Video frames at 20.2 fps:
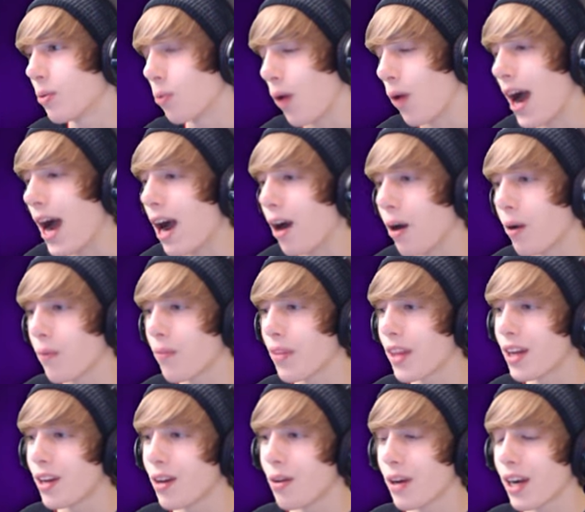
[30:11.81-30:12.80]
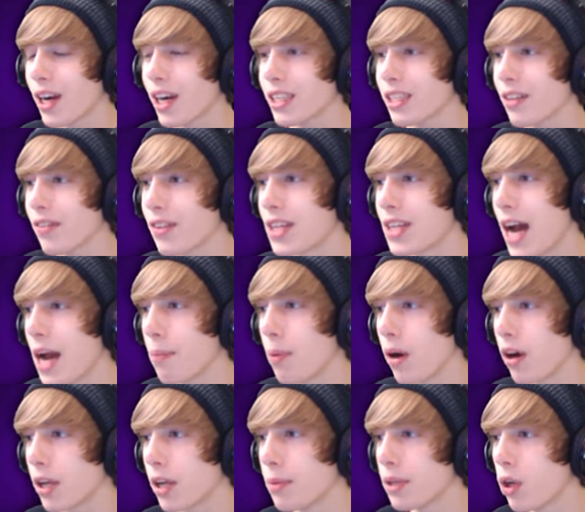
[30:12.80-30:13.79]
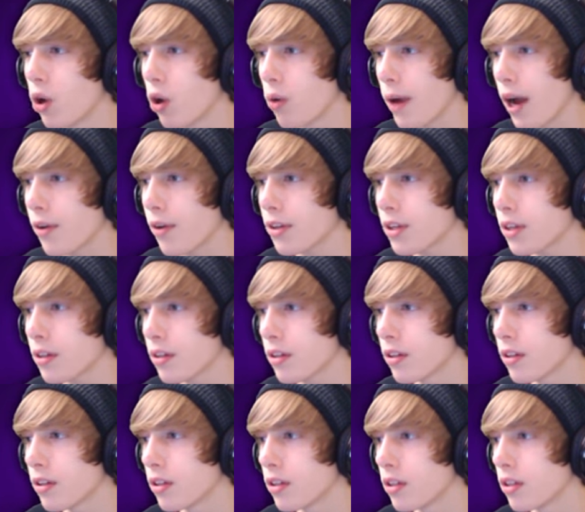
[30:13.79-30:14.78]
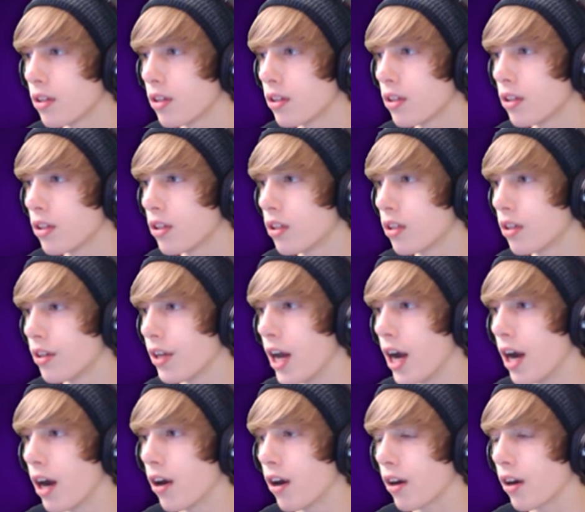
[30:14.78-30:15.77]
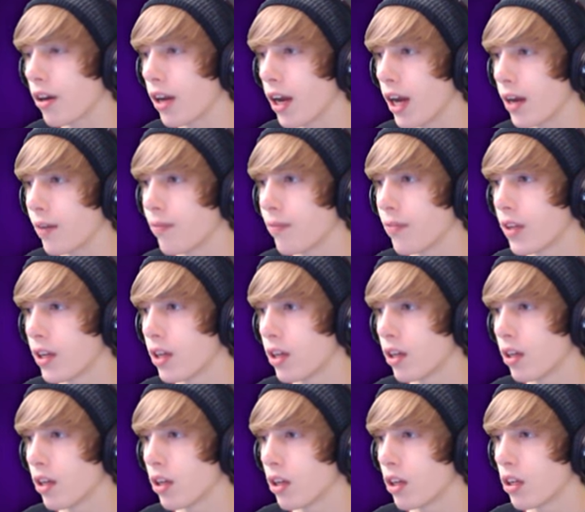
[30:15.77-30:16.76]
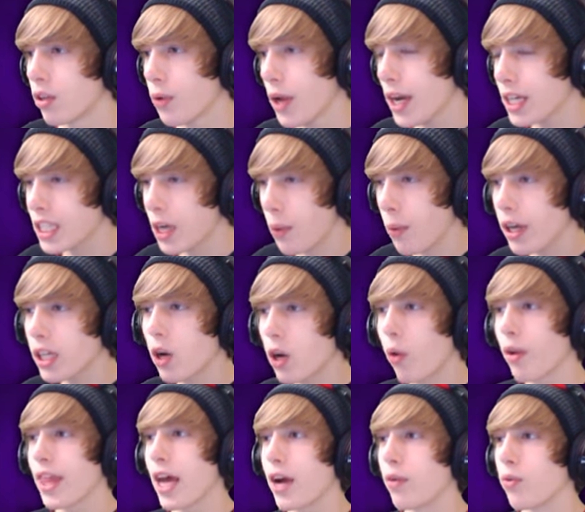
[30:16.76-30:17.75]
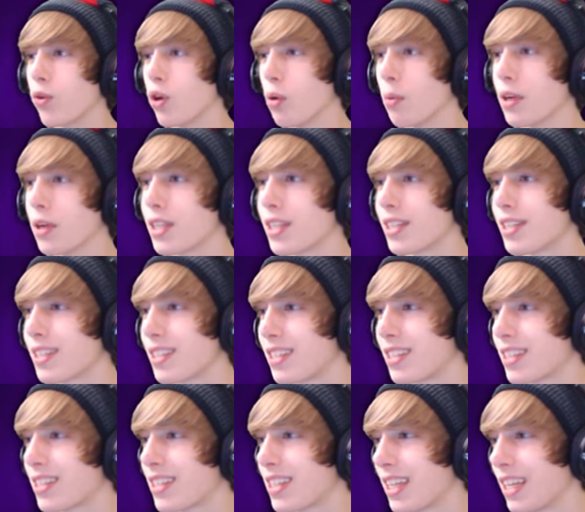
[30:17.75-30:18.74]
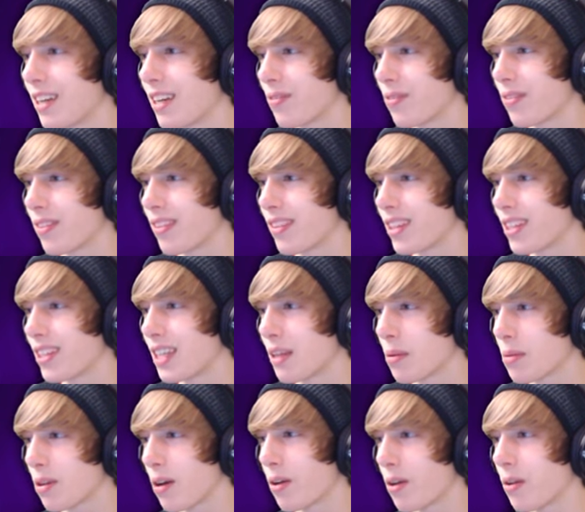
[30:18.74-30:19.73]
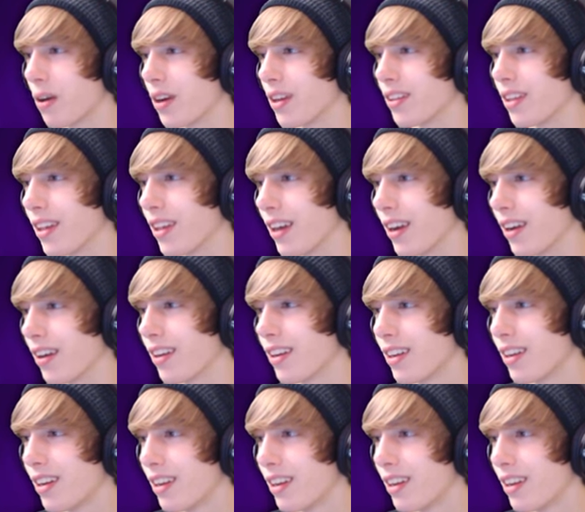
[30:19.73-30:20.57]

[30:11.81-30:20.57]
Wow. We got ourselves a dive ball. Can we go around here? No, okay. So actually, I want to go in that room and just, just see if the Team Skull Grunt is in there.